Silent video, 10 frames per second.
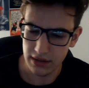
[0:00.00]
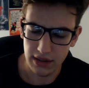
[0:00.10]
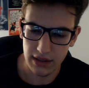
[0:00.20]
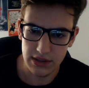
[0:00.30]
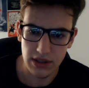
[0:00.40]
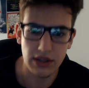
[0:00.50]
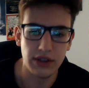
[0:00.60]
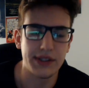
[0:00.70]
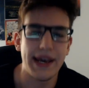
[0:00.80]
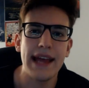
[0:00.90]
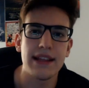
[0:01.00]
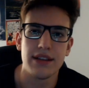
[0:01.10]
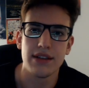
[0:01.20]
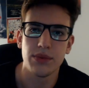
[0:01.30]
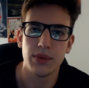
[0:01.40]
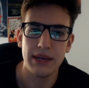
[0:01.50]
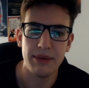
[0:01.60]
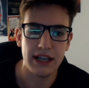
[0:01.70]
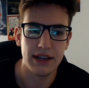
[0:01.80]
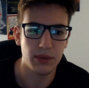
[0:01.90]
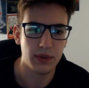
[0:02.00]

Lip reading: it's not going to end. When am I